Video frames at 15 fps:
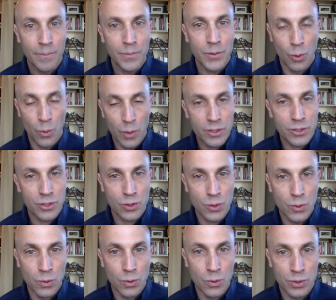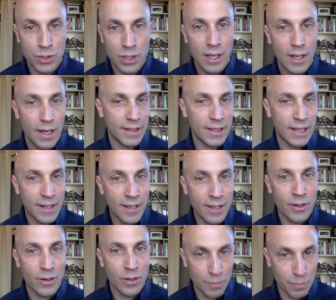going to schools and getting
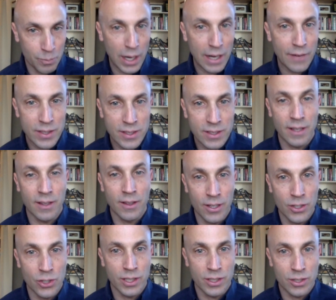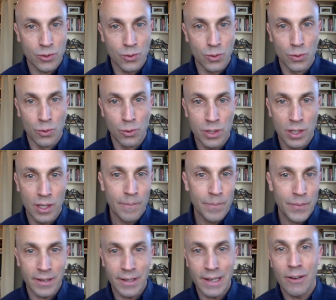their breakfast and lunch at schools
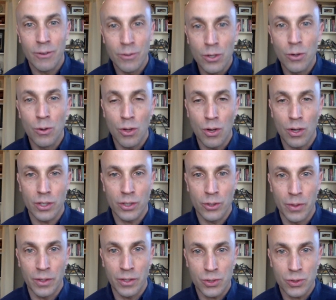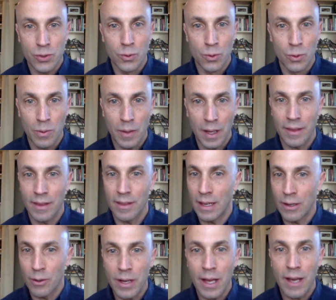are now no longer going to school, and they
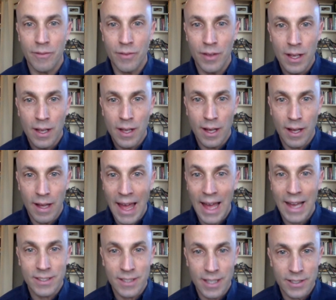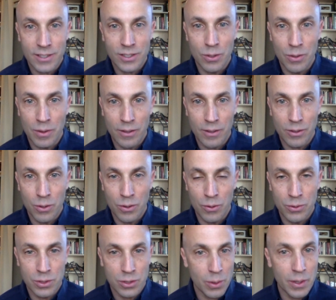don't have access to
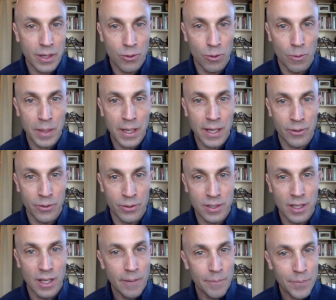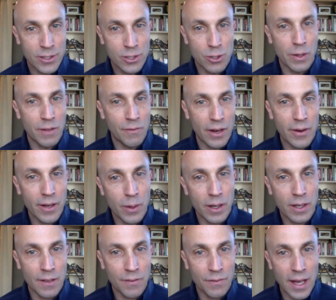those critical meals. And so we very
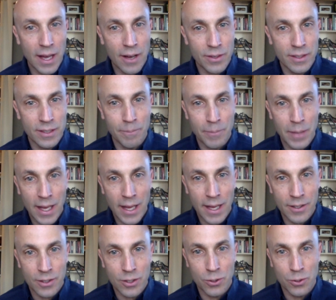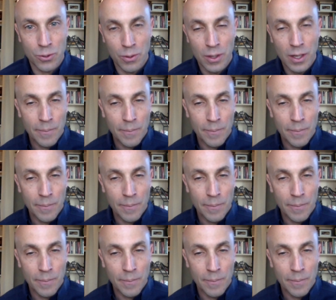quickly found a demand to,